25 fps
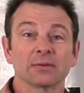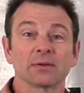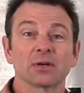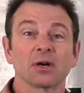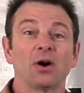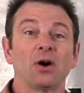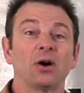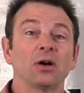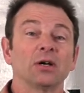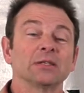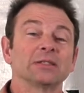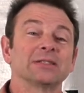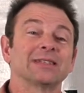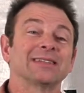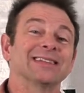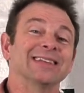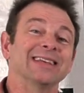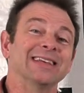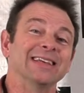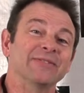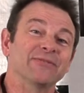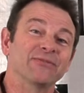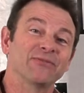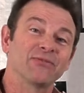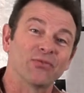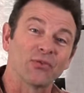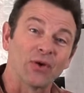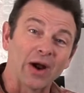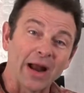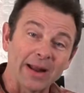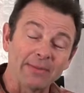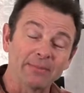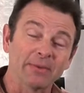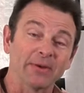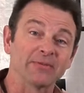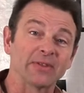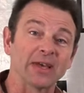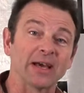cause the
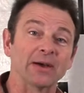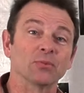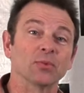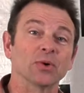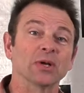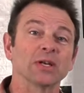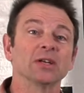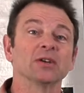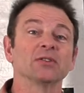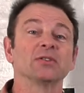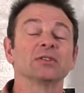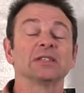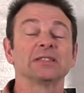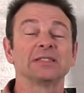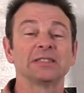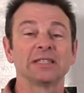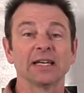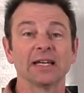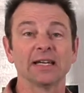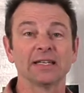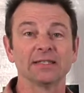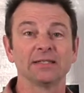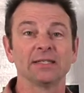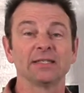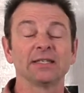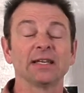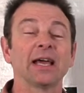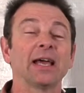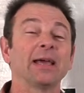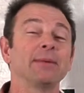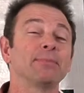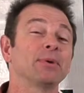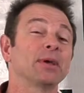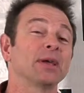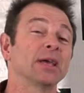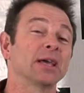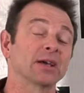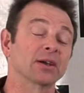frame of that window to change
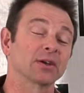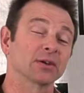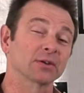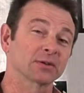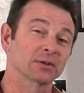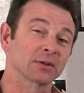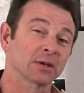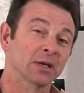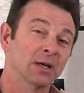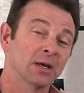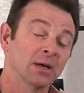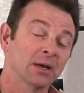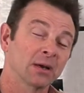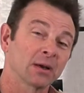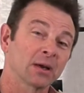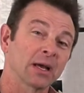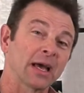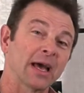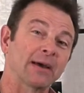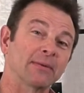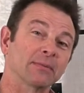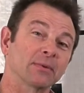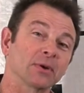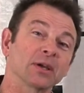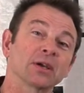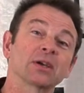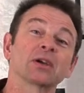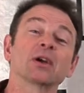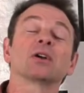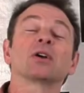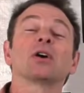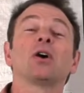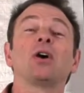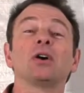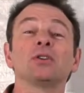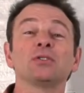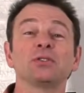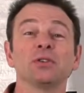shape. It could have, it could
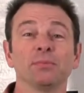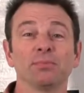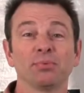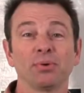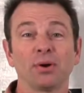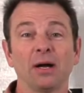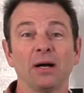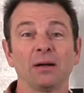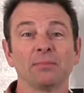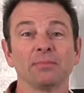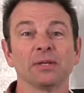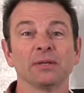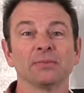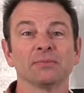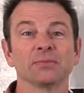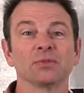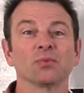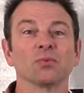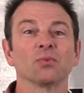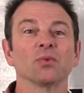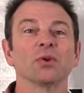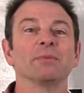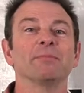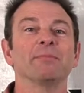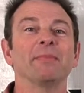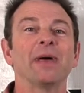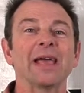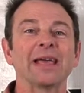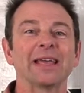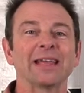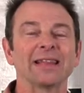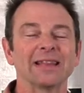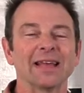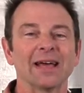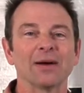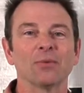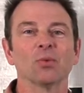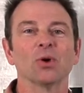cause you problems with
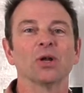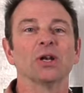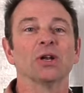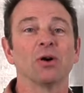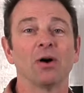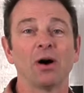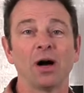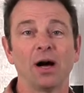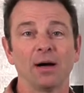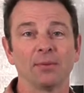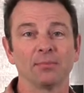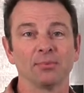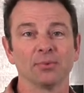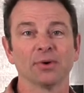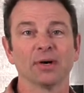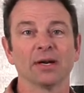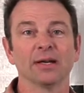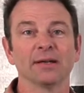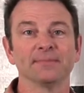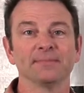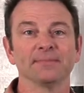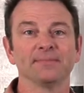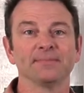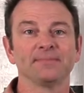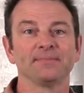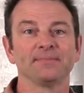making that window operate.